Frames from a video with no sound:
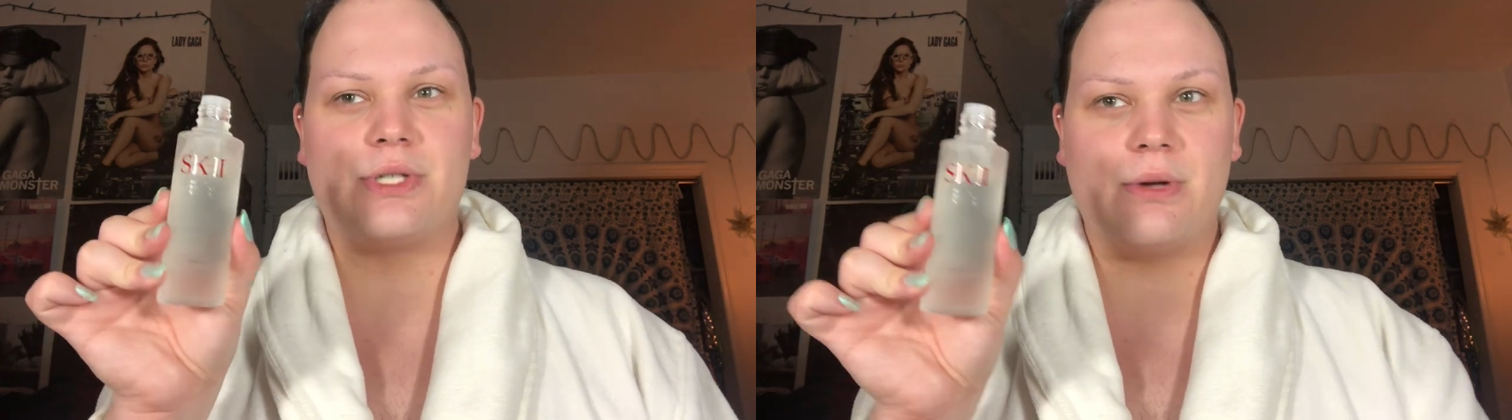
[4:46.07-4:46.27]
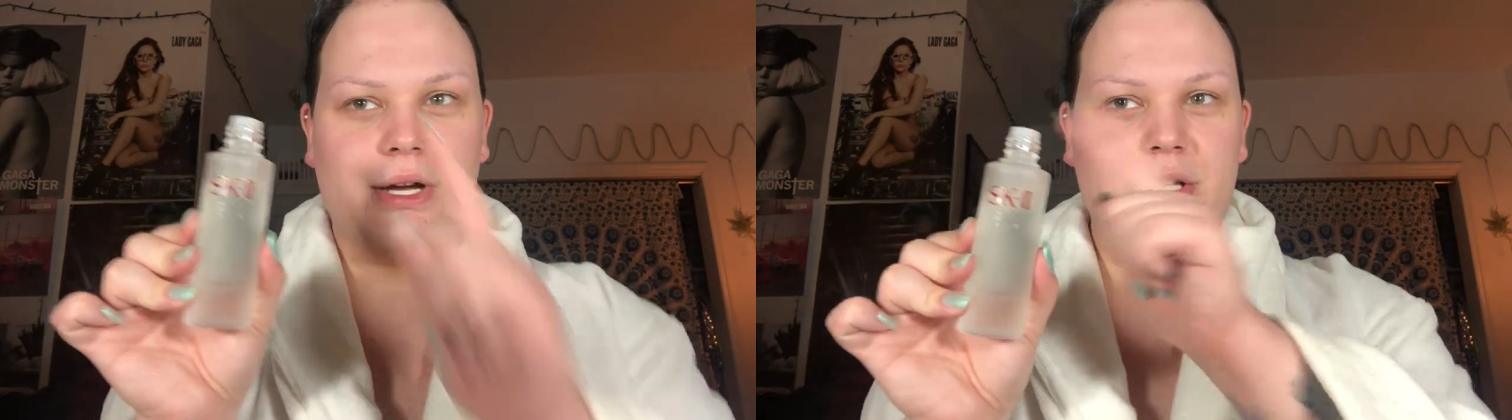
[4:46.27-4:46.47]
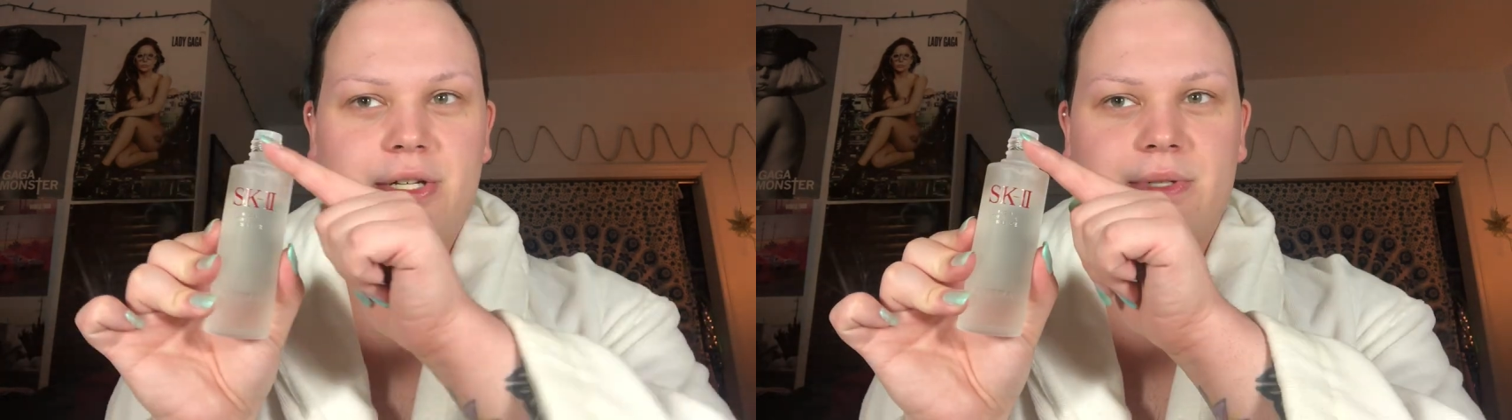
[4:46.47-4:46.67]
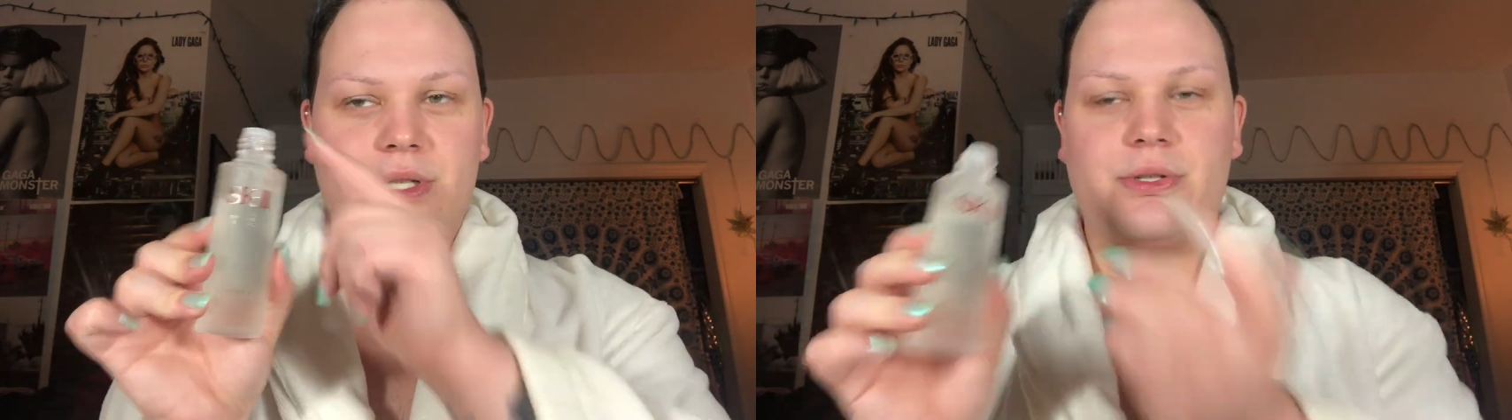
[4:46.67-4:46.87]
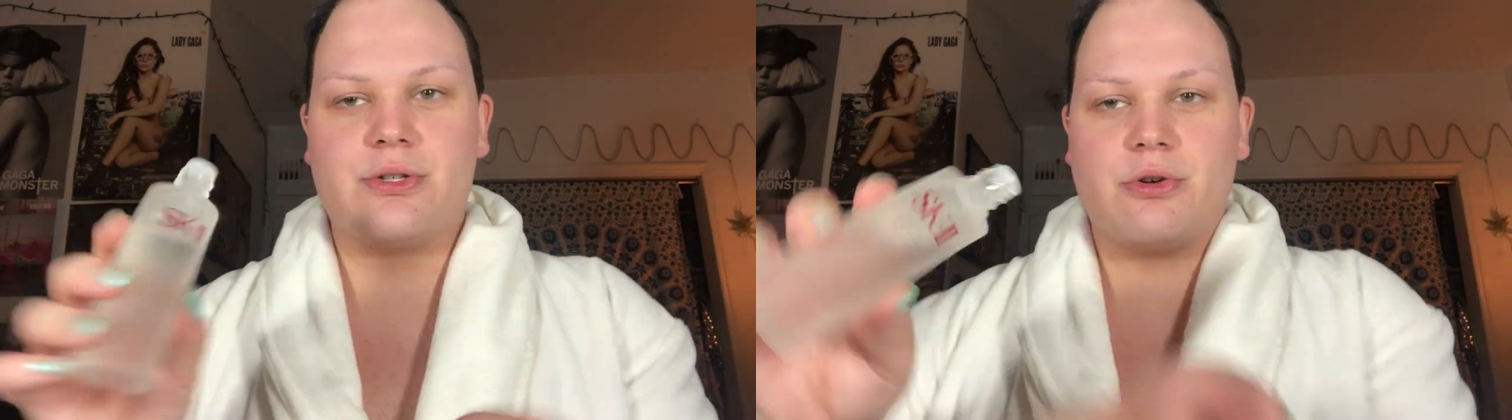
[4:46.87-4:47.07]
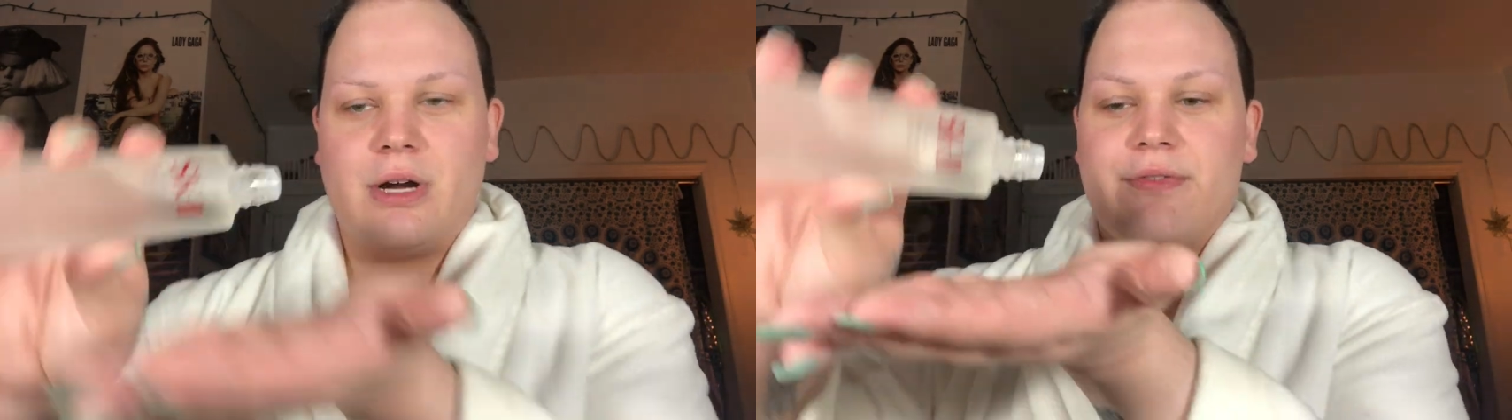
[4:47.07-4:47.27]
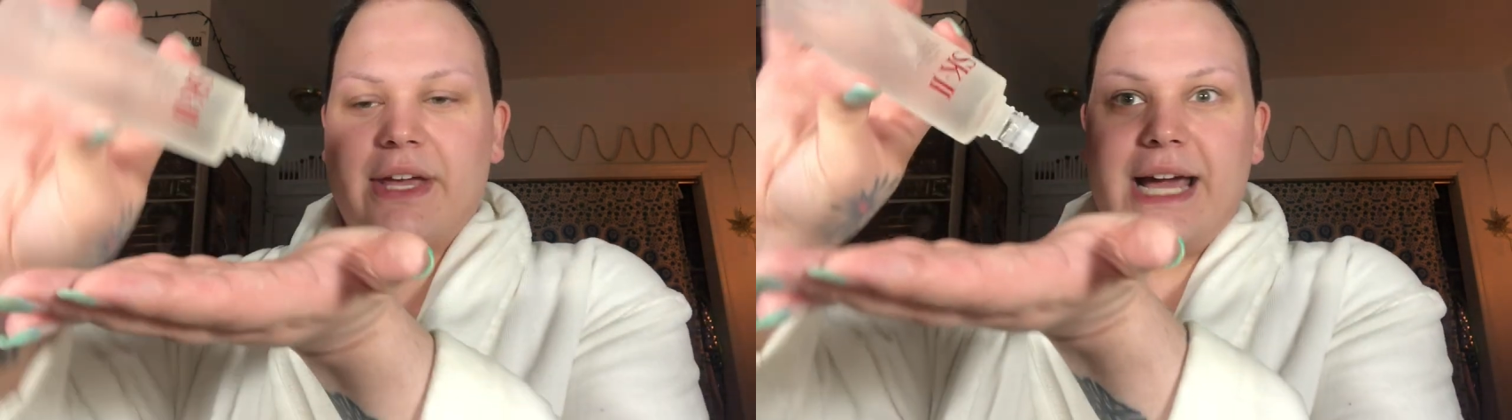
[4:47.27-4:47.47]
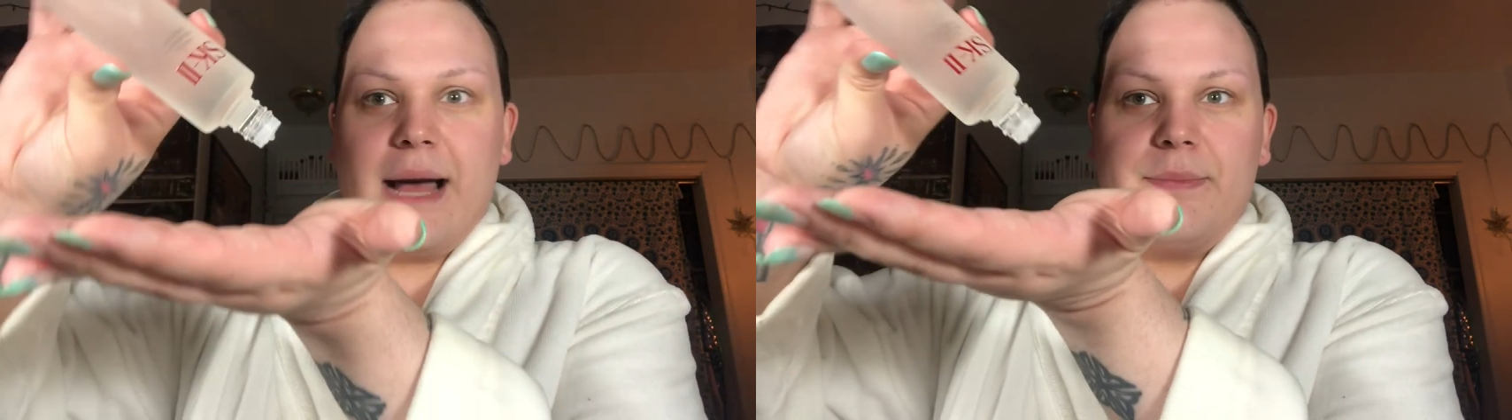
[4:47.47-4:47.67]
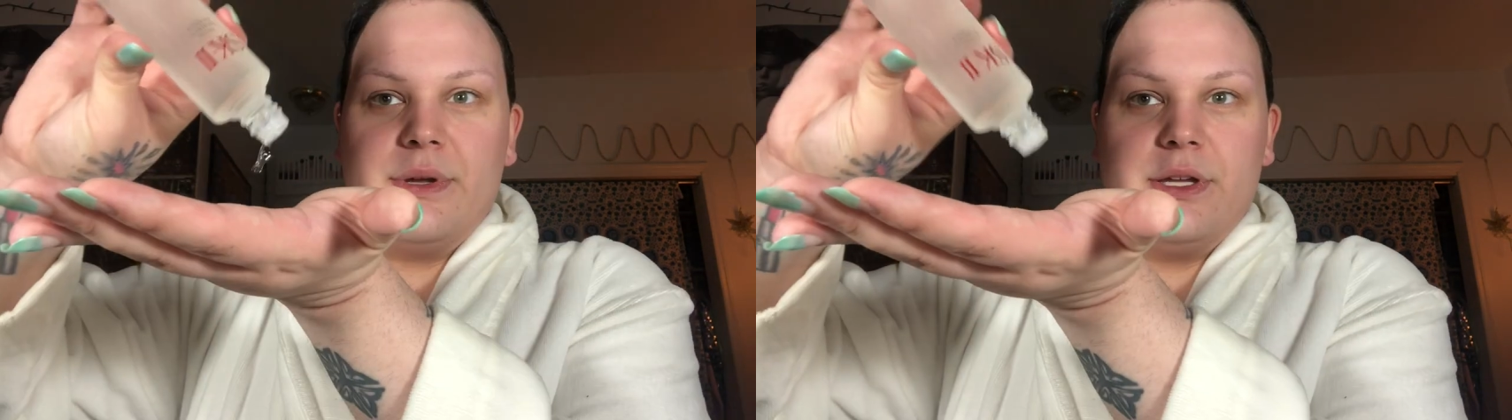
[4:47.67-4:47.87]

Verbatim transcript: So all you do is you screw off the cap,